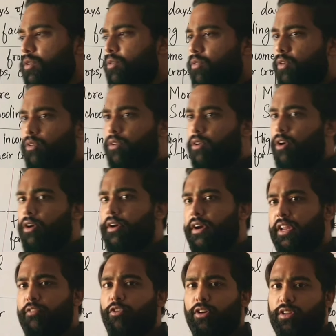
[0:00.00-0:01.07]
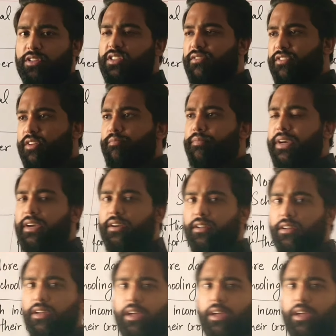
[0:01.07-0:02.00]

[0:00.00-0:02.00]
know already what is development,